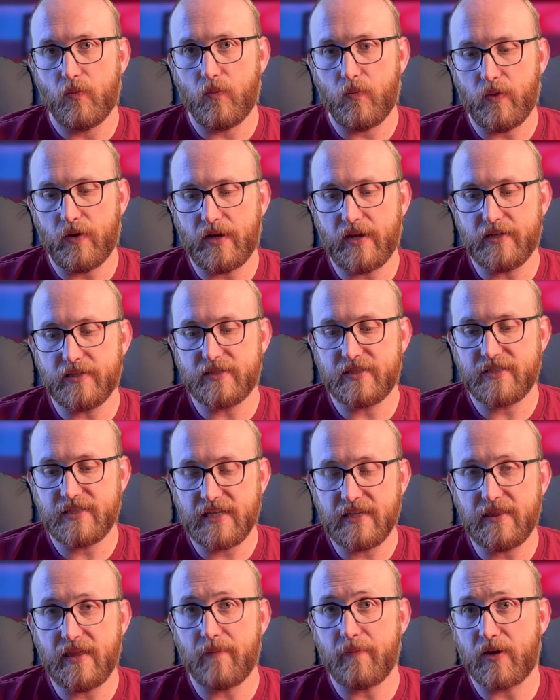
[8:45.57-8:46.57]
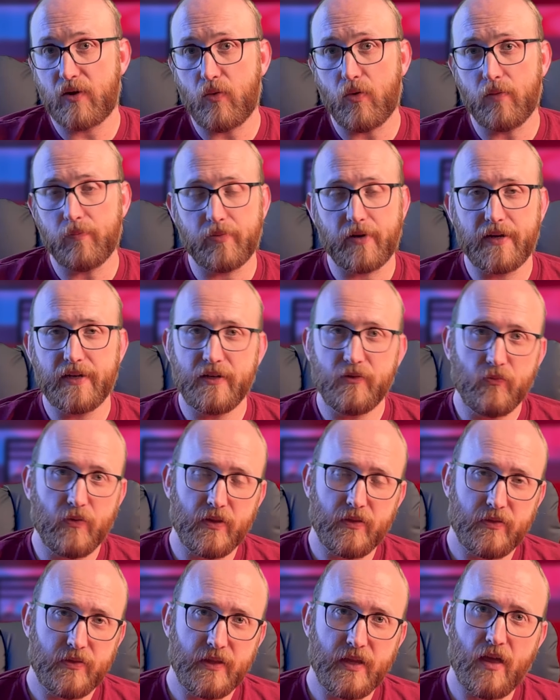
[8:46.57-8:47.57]
we're going to see them incorporated
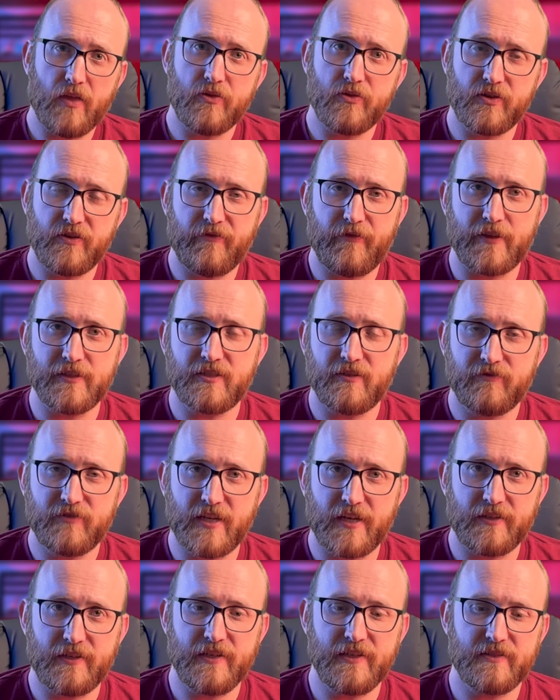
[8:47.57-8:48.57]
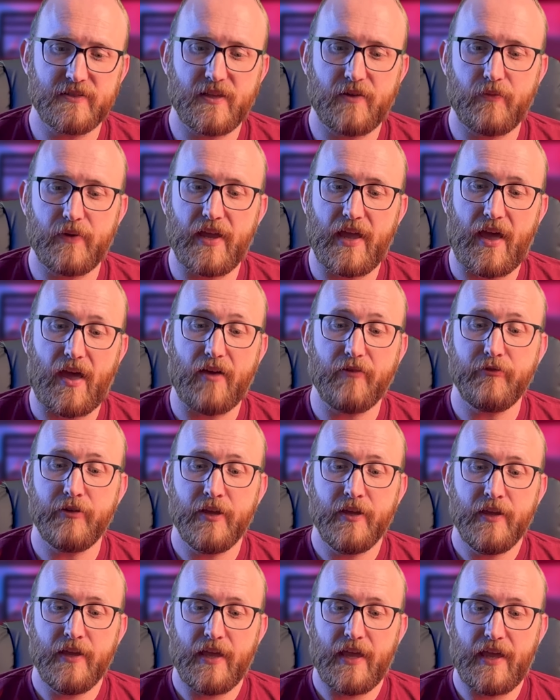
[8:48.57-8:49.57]
with the other defensive techniques that we have,
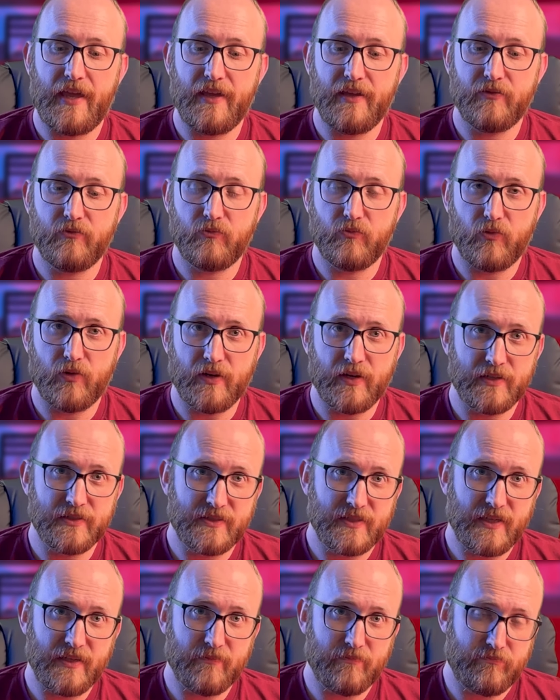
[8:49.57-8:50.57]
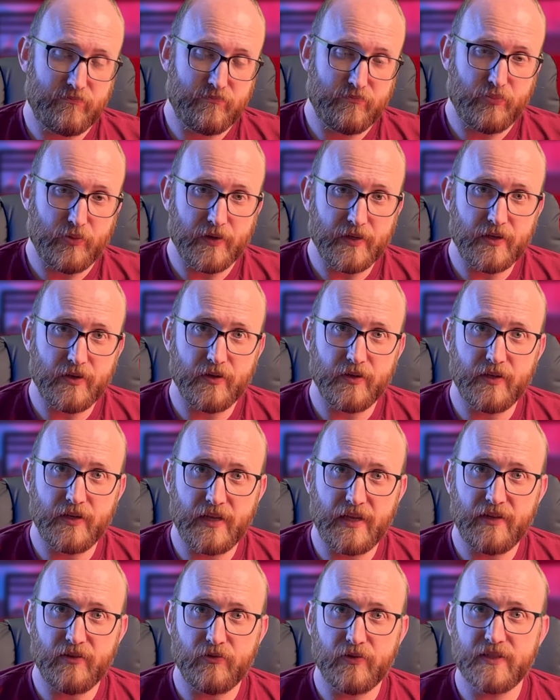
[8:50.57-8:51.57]
and we're going to see a pretty good
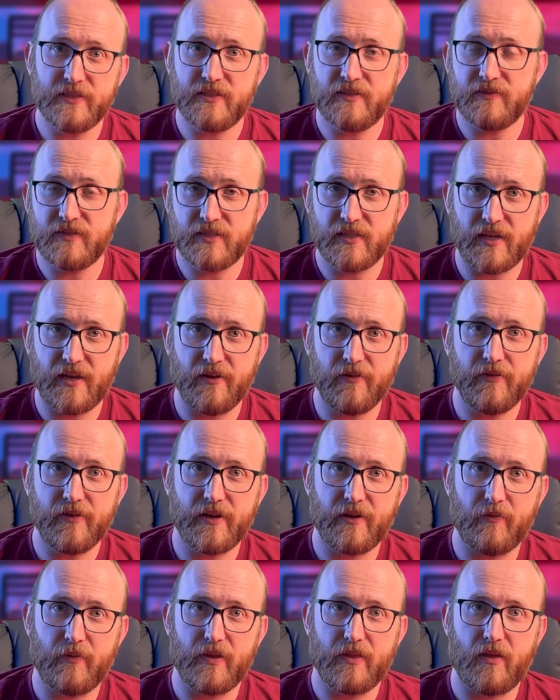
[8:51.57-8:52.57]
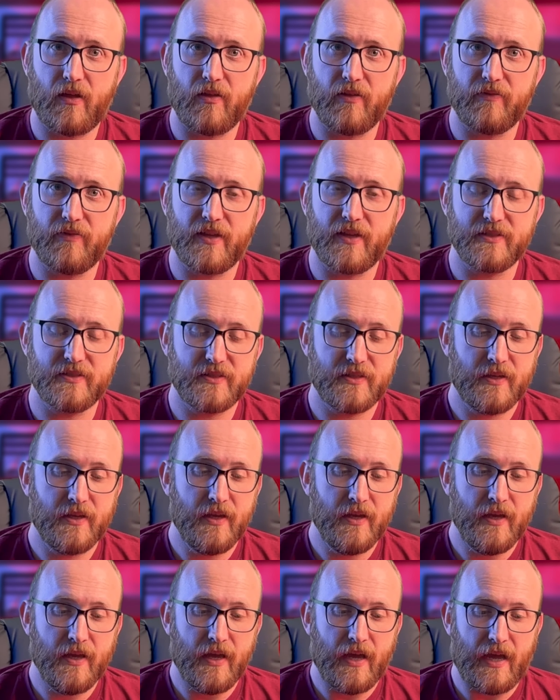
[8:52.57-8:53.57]
increase in security with all of this.
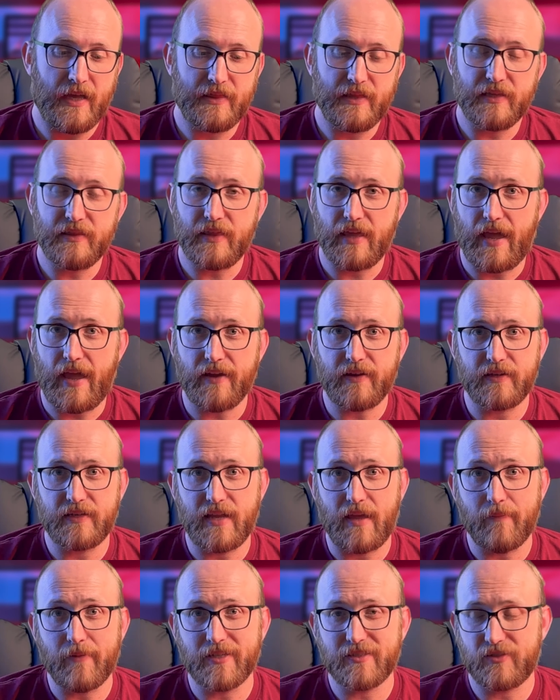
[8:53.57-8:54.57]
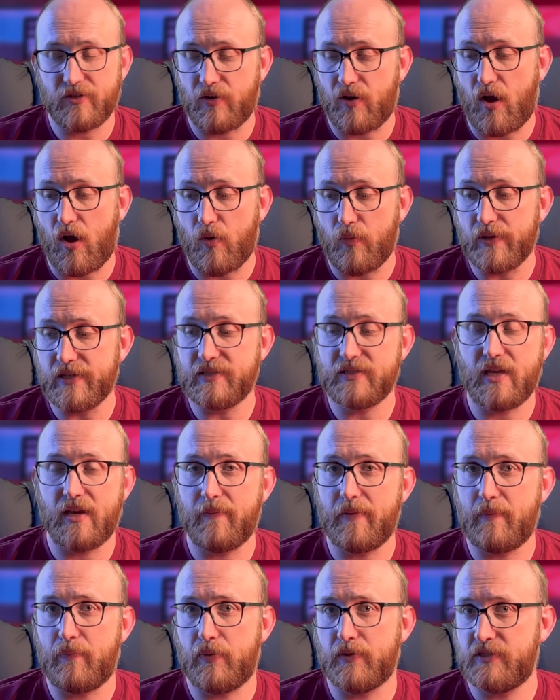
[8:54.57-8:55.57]
I think that academics are always
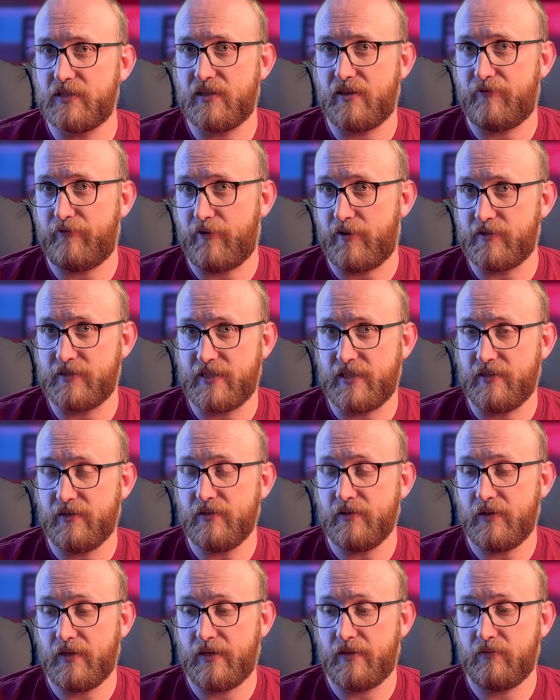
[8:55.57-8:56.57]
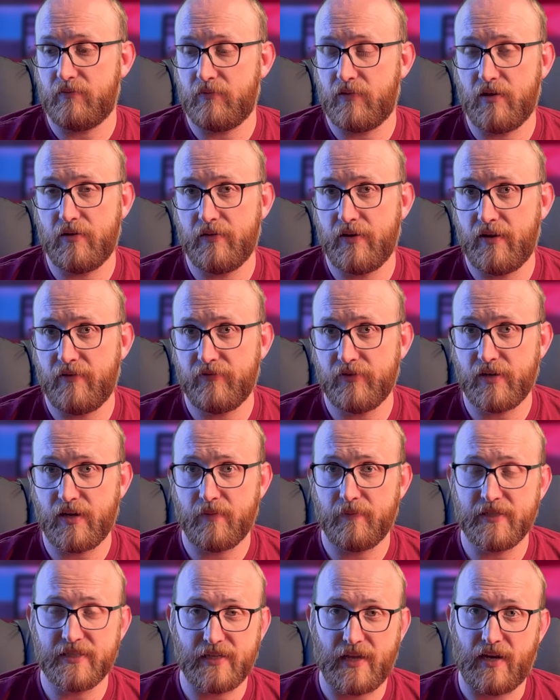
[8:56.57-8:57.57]
going to be pushing the frontier, and they're never
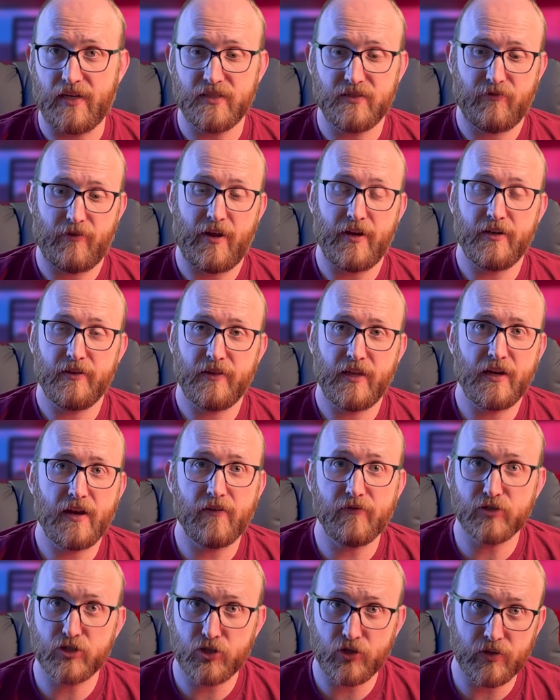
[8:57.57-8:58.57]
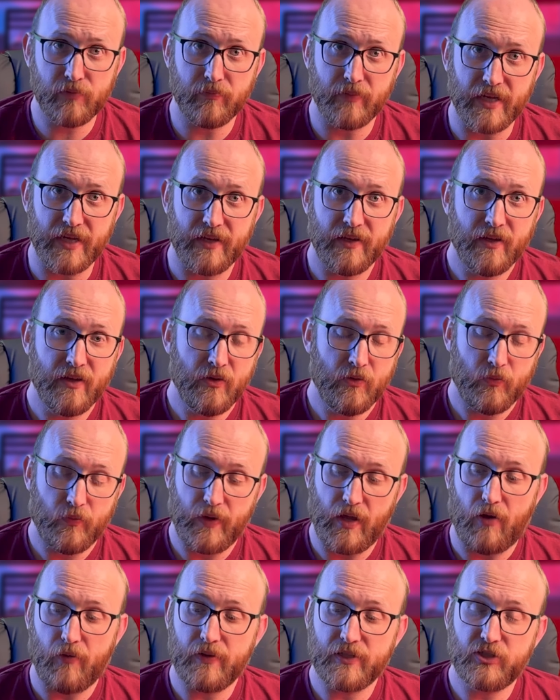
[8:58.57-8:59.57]
going to be satisfied, and they never should be.
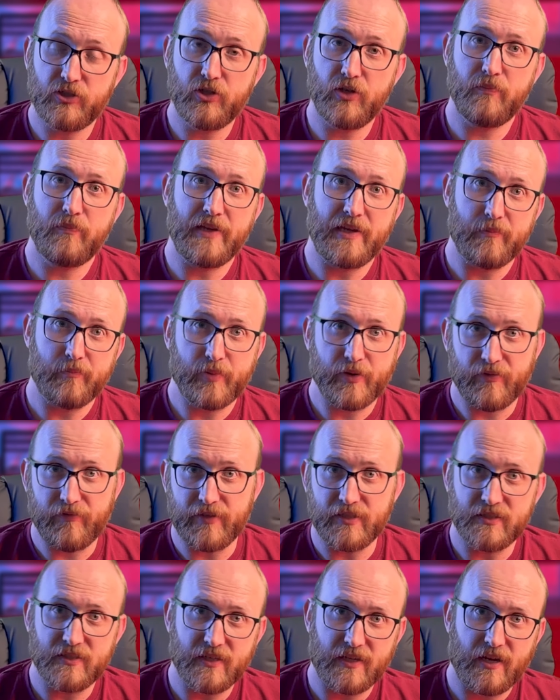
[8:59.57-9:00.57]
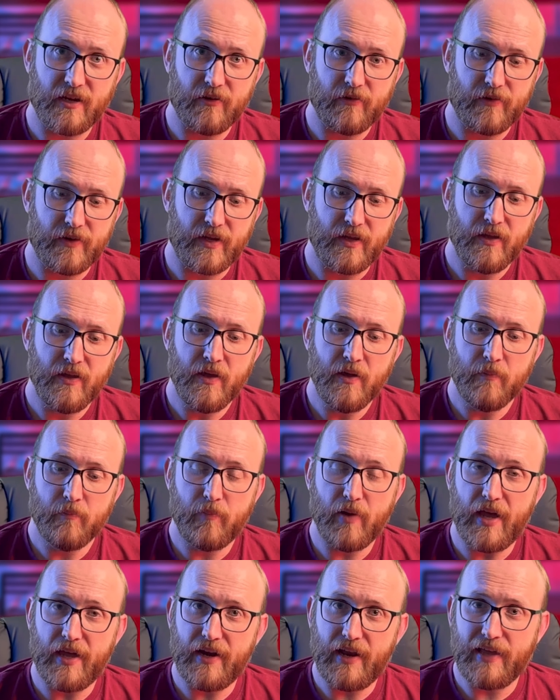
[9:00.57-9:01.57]
We always should be improving security.
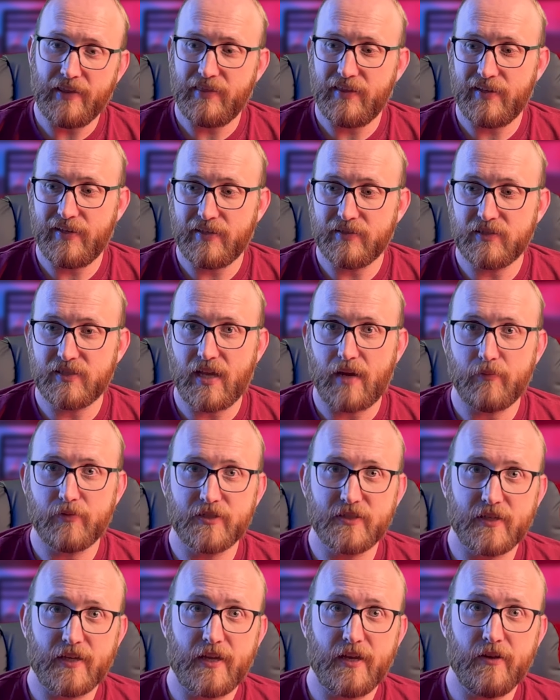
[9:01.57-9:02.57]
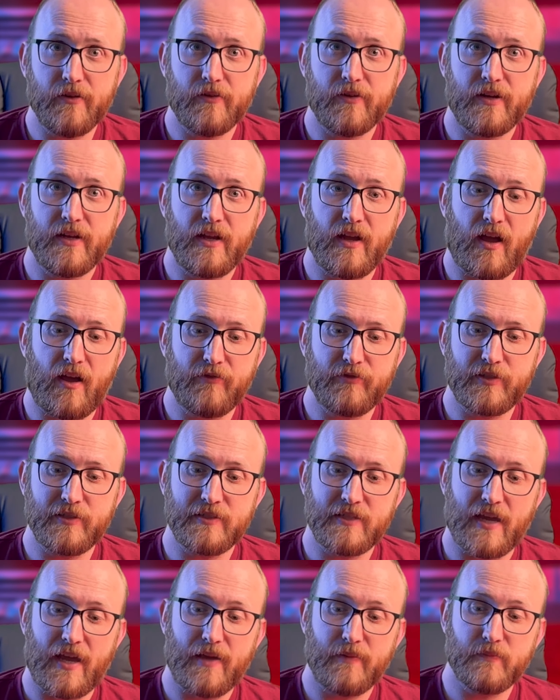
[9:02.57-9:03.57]
But I think in cybersecurity,
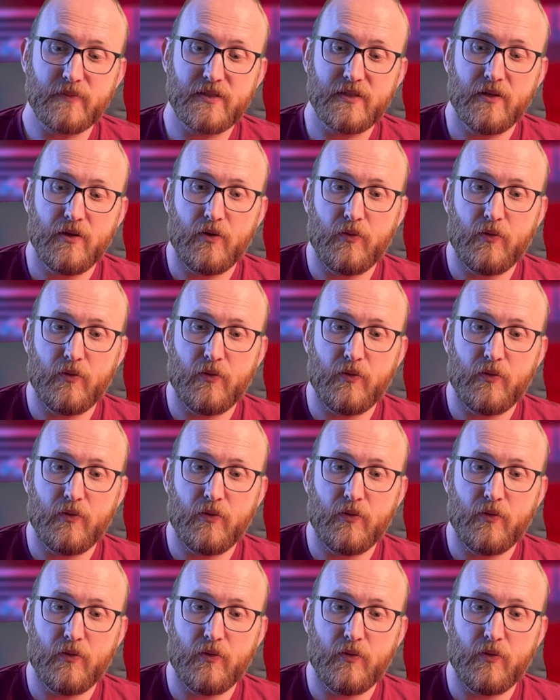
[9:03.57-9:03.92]
oftentimes